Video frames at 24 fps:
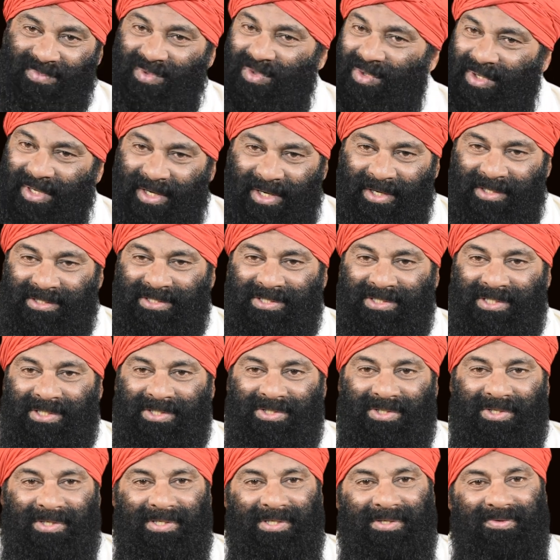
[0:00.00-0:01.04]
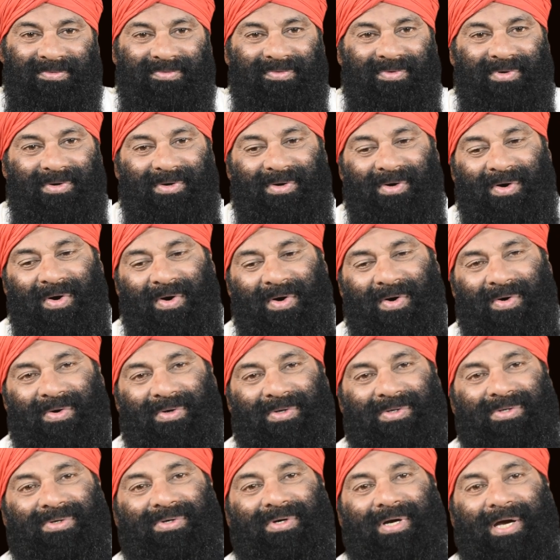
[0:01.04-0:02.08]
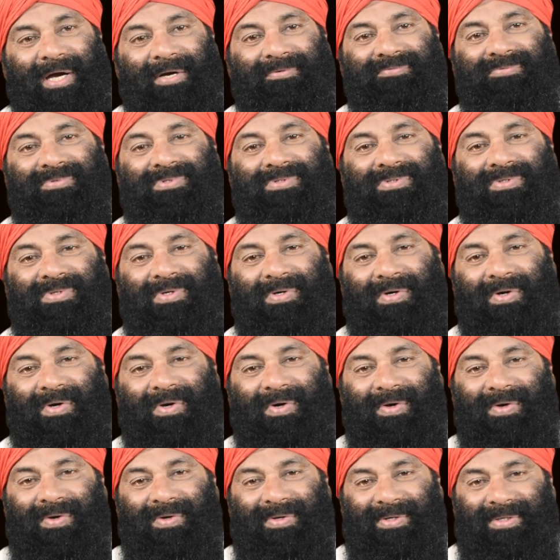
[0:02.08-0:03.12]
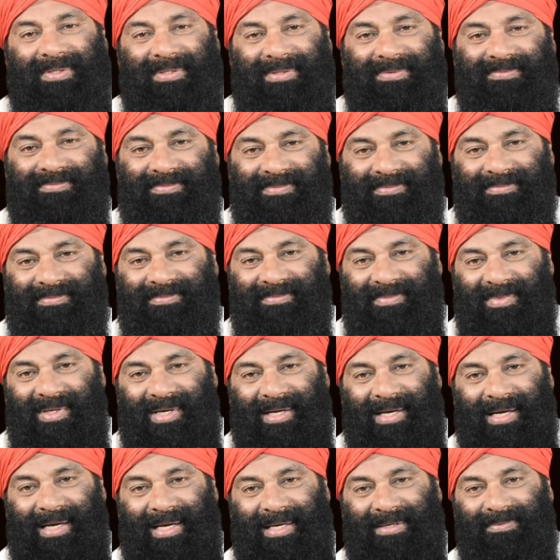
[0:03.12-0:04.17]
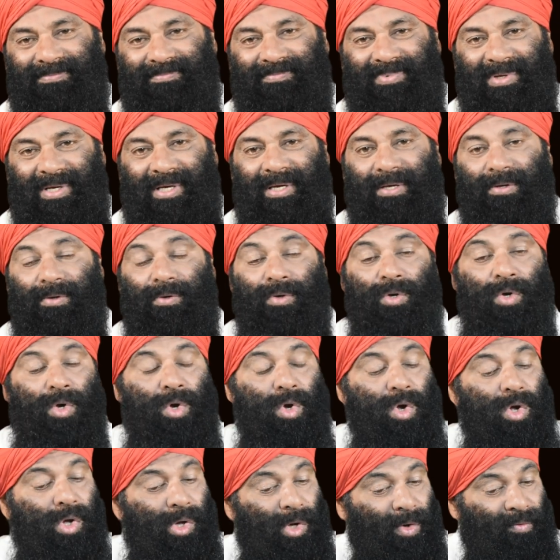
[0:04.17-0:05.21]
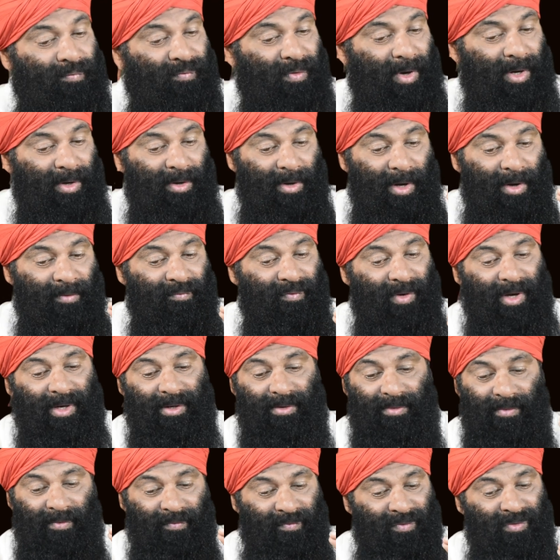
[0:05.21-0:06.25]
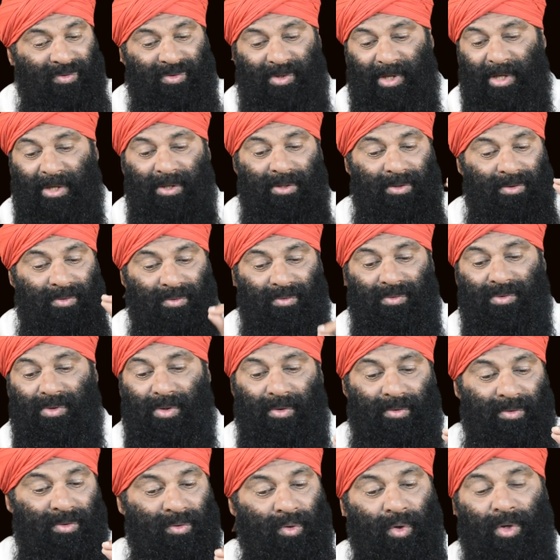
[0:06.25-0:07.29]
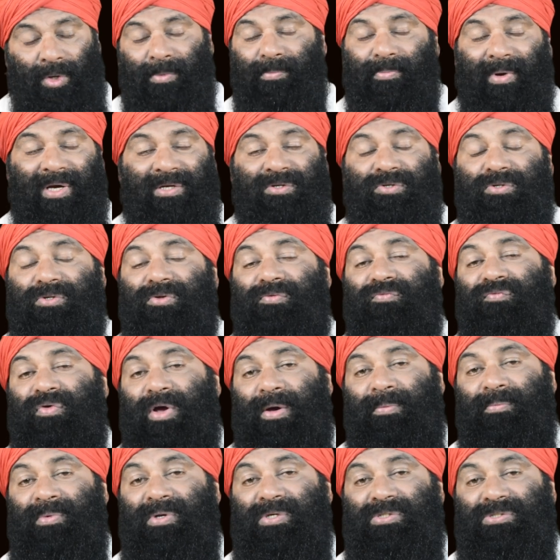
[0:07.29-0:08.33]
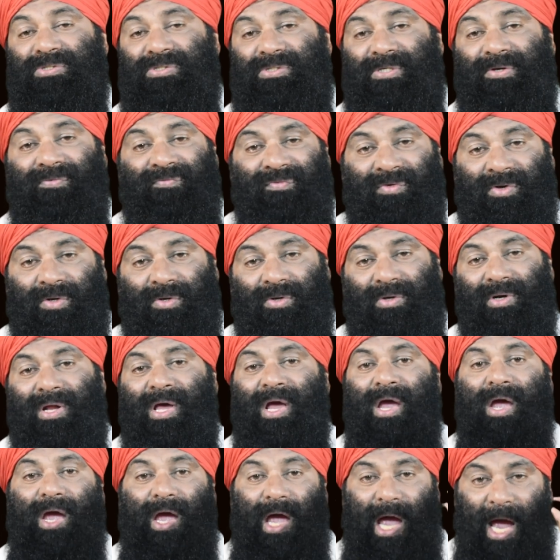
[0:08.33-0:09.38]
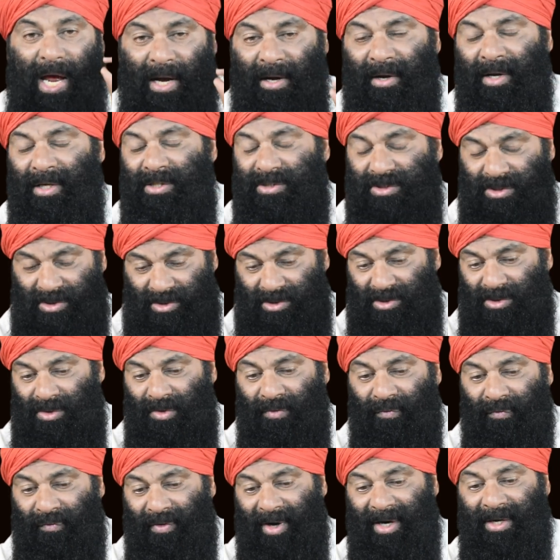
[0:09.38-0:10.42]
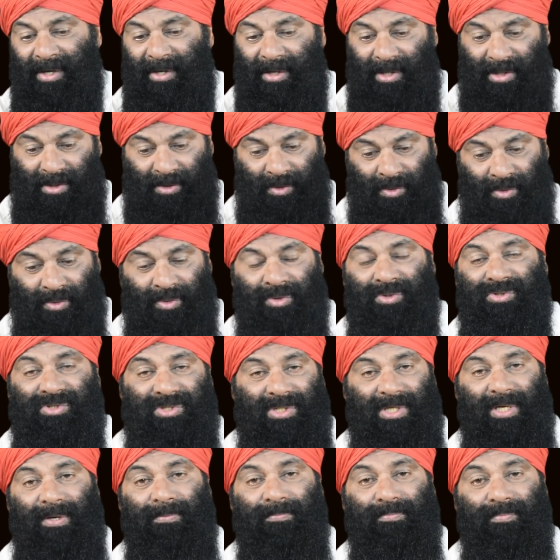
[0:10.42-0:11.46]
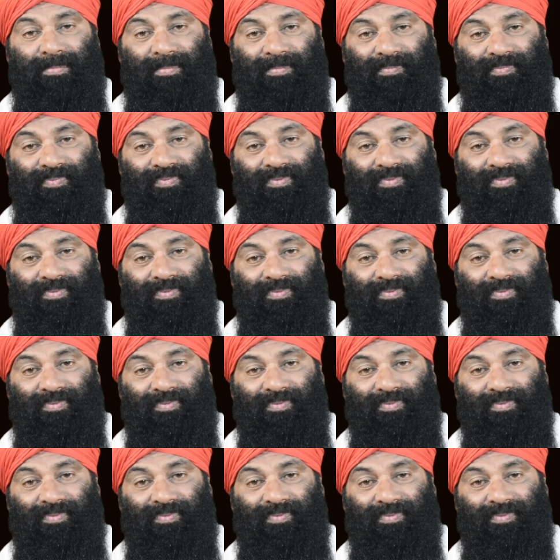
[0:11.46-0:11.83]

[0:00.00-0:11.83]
you cannot sit on it for long. You have to call and be. If I, if I, if you think you, you're going back to the family is difficult, at least you find a Guruji